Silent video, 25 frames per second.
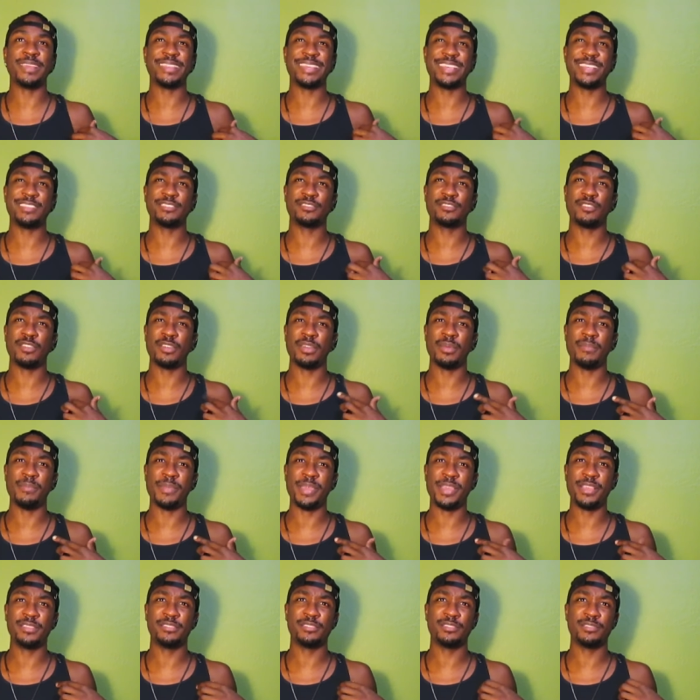I think it's called the
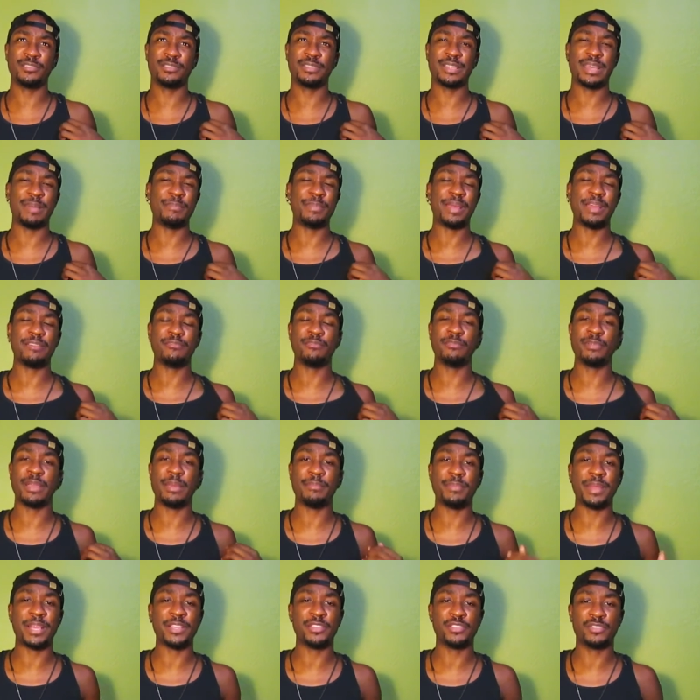measles. I'm
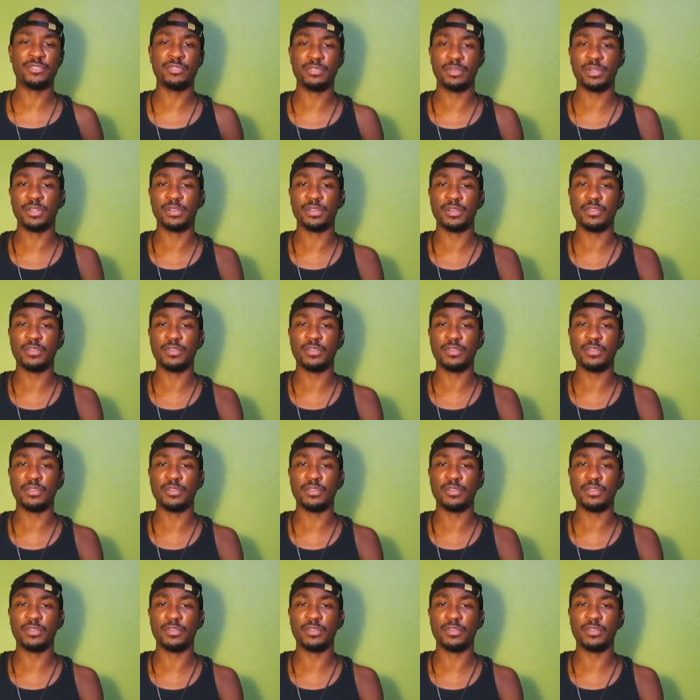not sure.